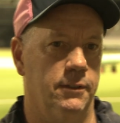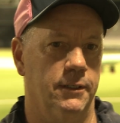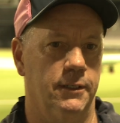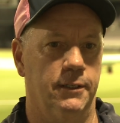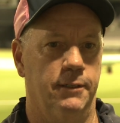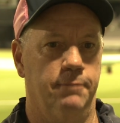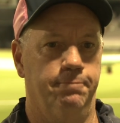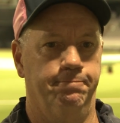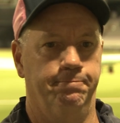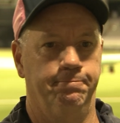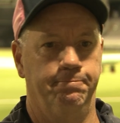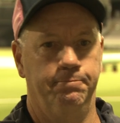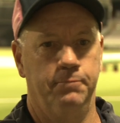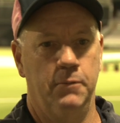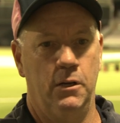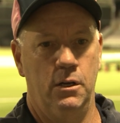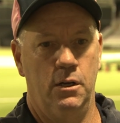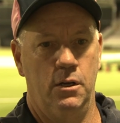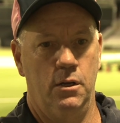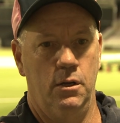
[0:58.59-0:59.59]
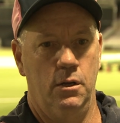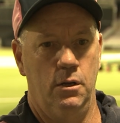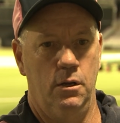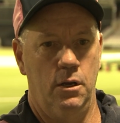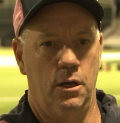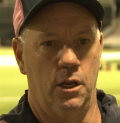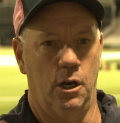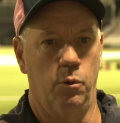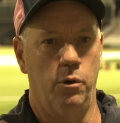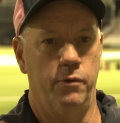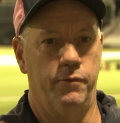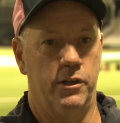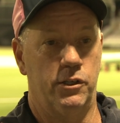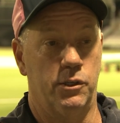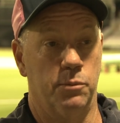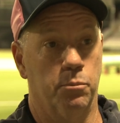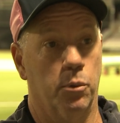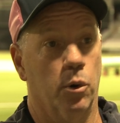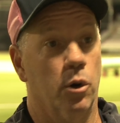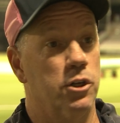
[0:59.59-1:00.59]
You know, we've
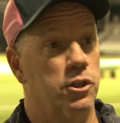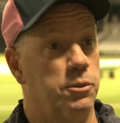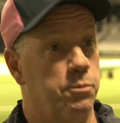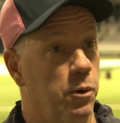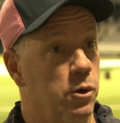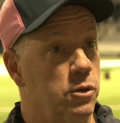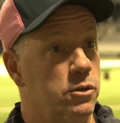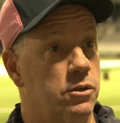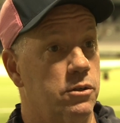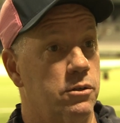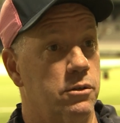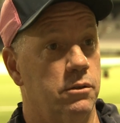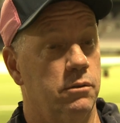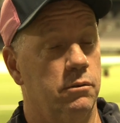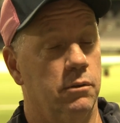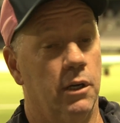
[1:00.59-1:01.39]
had some bright spots.